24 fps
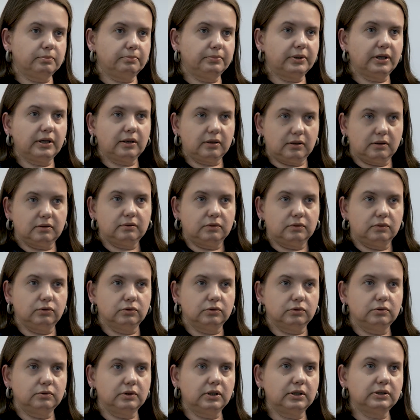bring
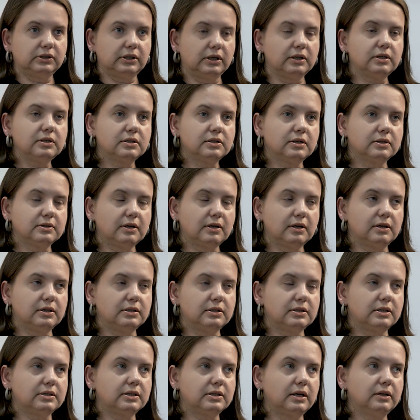good returns, as
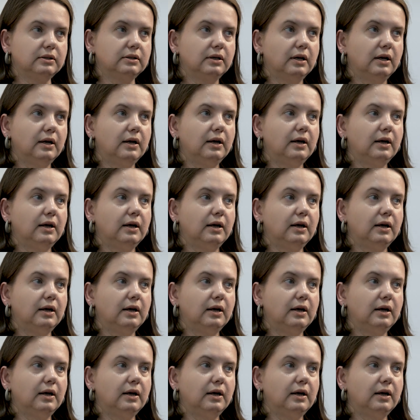I said,